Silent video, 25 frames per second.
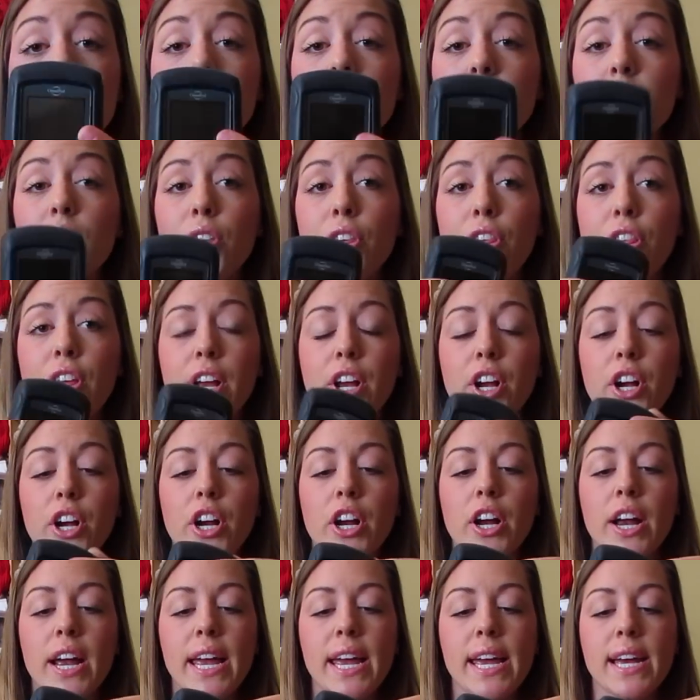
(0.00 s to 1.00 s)
little
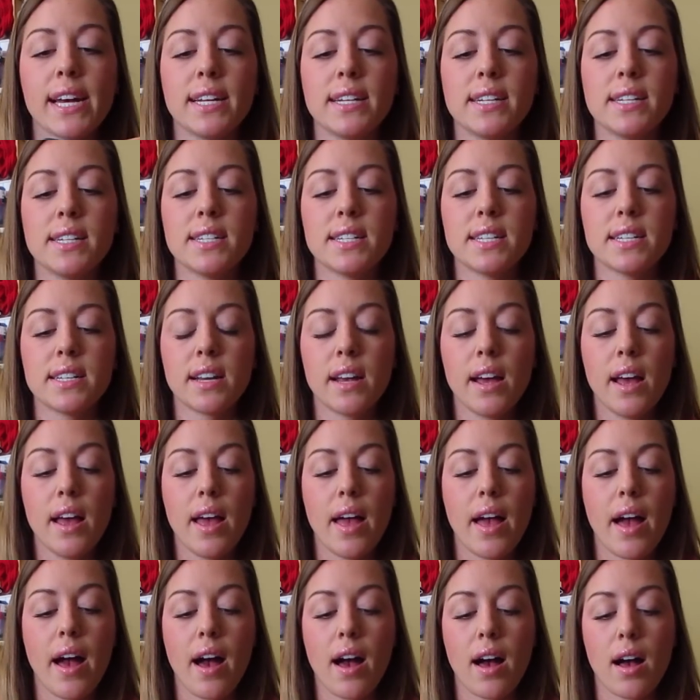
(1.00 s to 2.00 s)
thicker, and
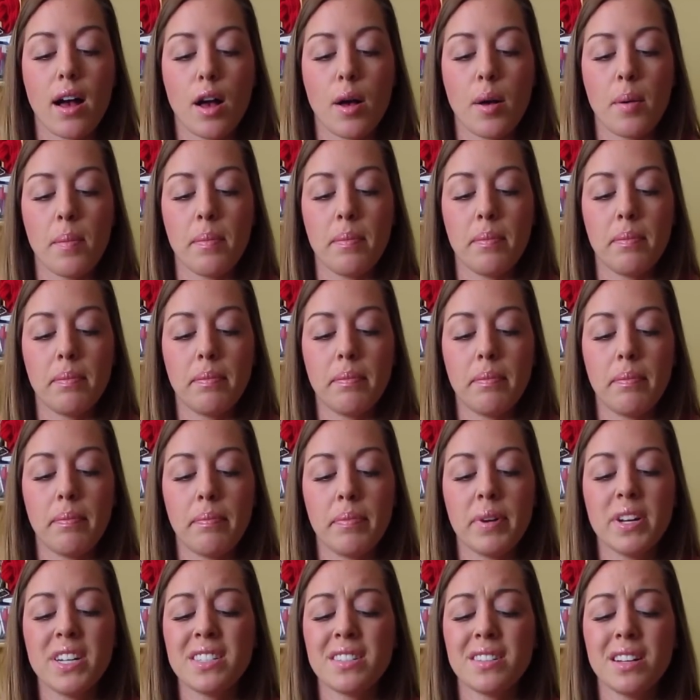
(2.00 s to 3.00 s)

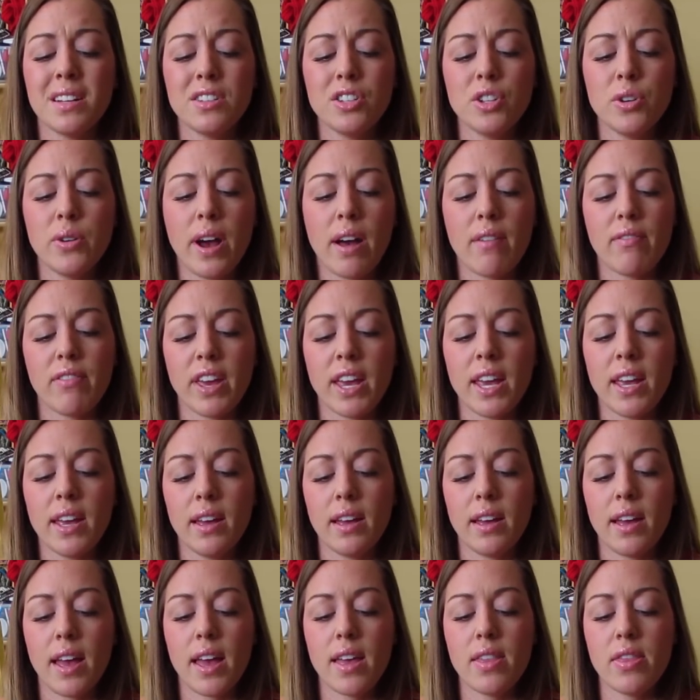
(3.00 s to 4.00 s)
but it's not too
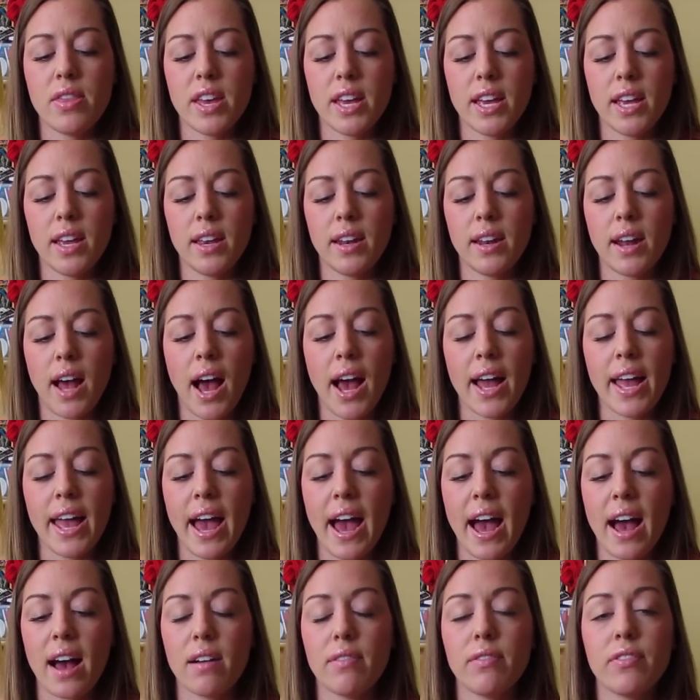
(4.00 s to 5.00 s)
heavy. And then I
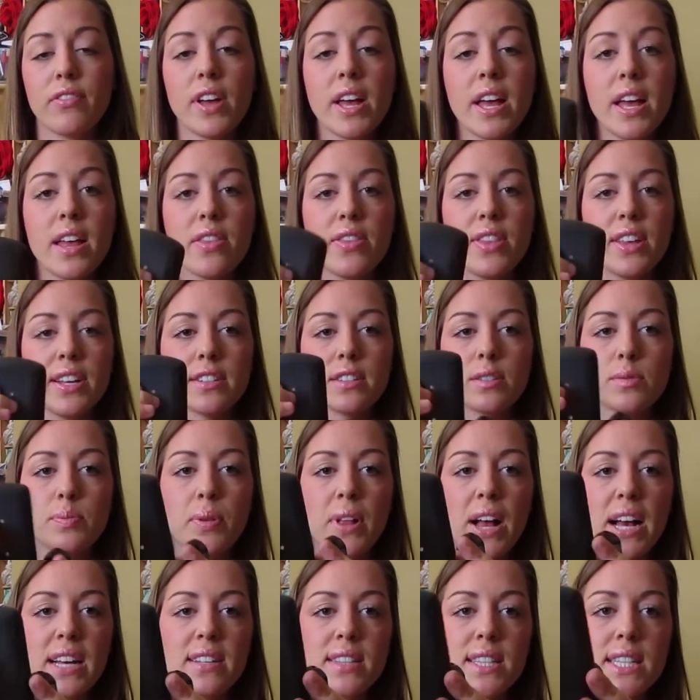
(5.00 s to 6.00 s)
have this
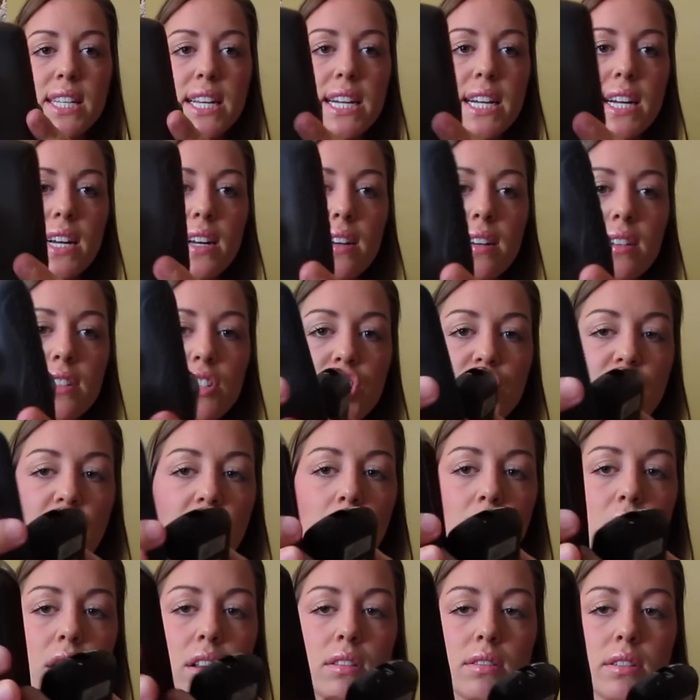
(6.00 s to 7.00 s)
plastic
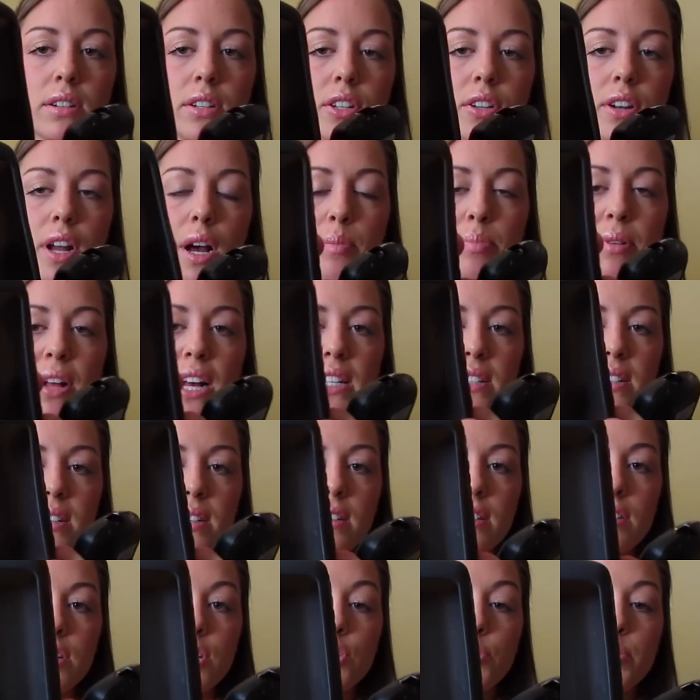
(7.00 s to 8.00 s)
gel, or not plastic,
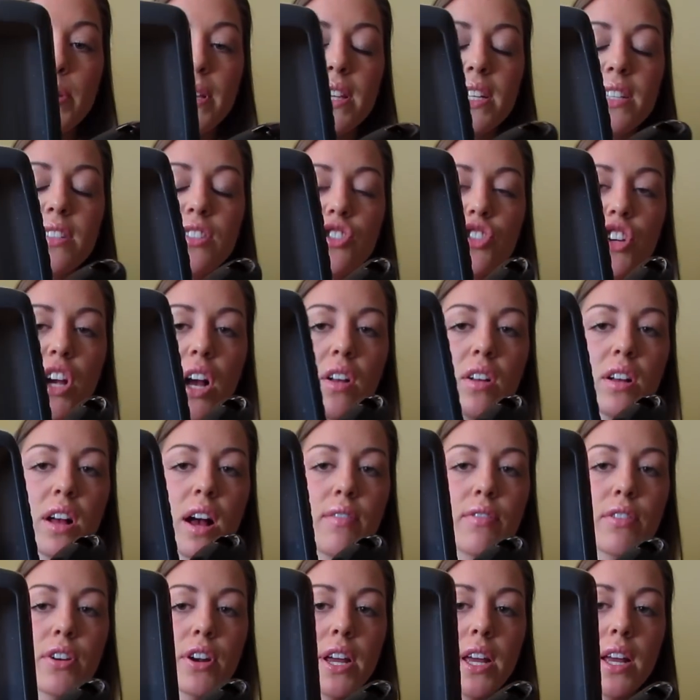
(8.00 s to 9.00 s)
excuse me, this gel
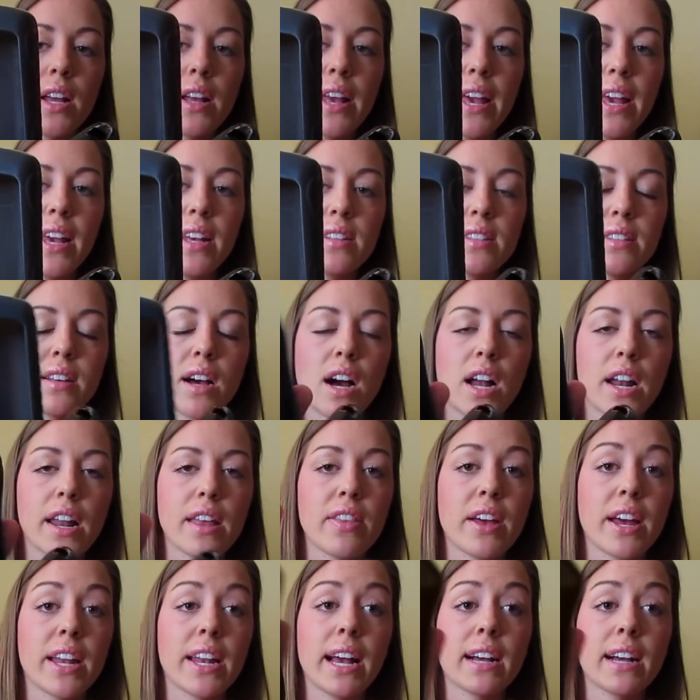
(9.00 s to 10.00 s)
covering case on it that